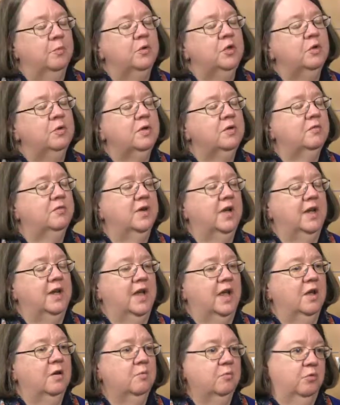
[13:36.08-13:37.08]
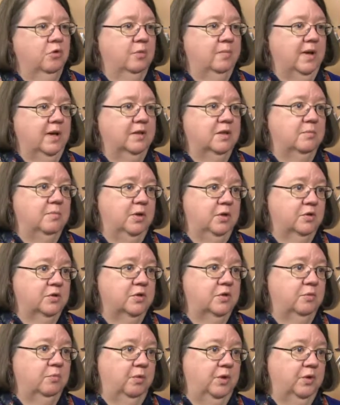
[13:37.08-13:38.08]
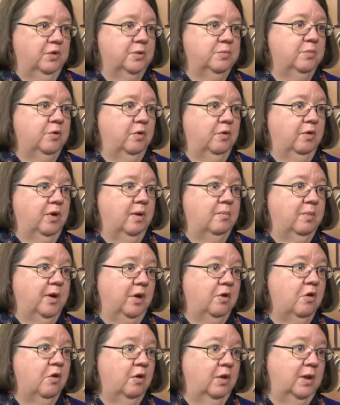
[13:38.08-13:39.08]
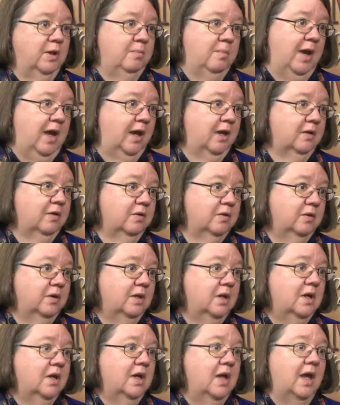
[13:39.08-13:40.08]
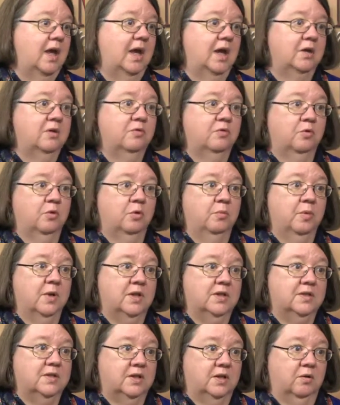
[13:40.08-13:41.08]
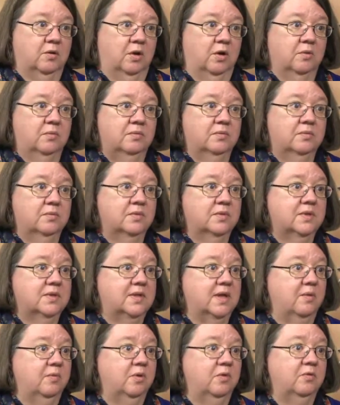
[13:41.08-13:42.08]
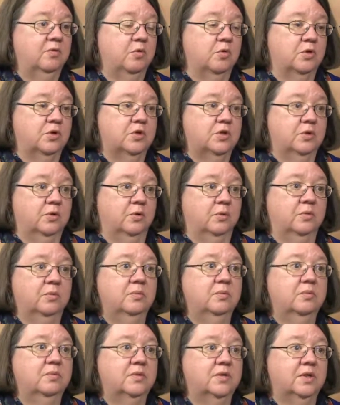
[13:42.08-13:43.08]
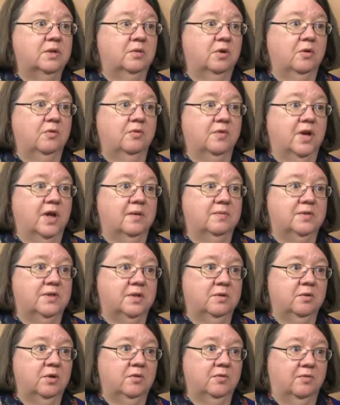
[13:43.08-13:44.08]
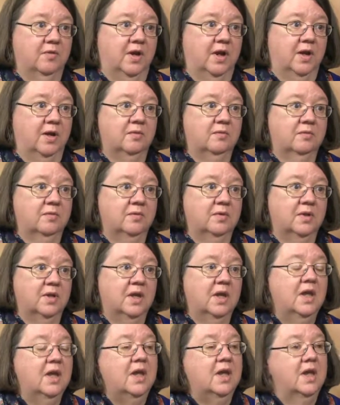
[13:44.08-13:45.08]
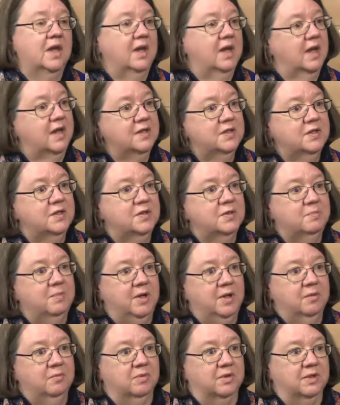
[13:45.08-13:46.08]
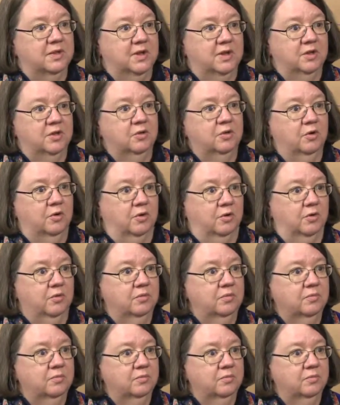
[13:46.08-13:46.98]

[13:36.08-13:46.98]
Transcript: You can find out more about the Meals on Wheels program by calling MAC at 410-742-0505 and ask to speak with Linda Hearn.